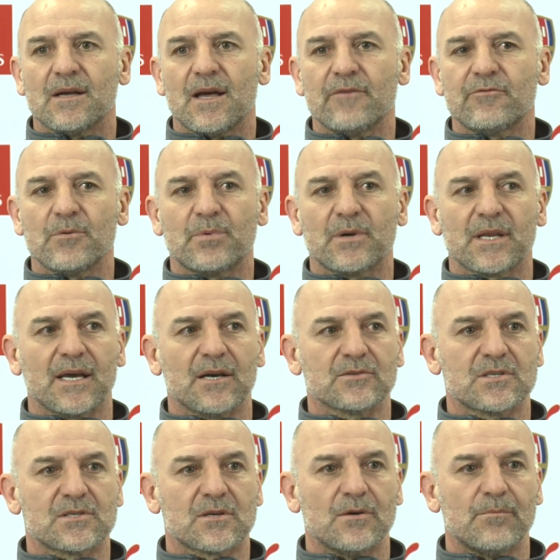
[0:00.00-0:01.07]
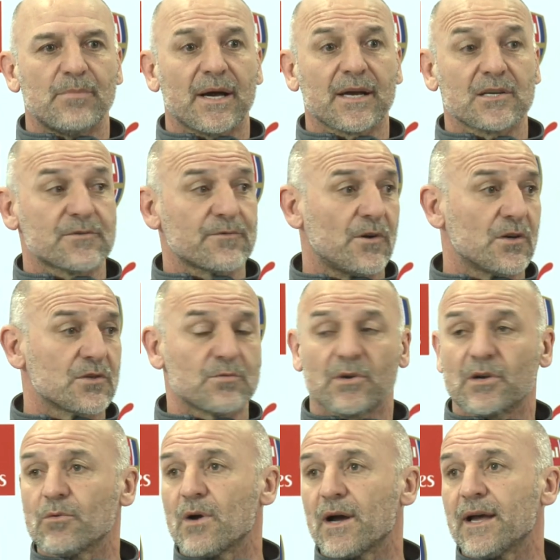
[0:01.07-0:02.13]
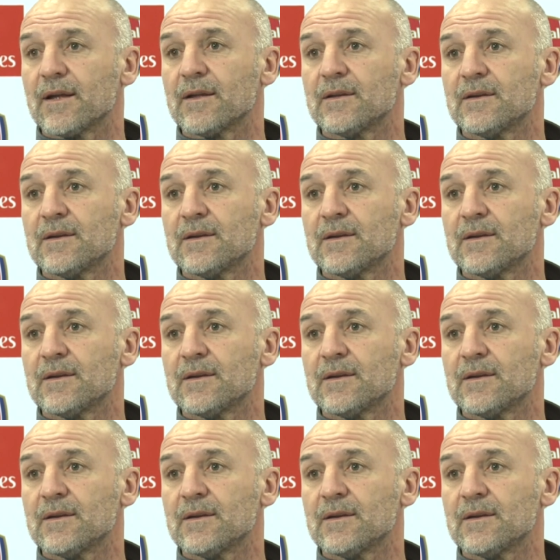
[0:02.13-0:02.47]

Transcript: Everybody else has come back, as far as we're aware.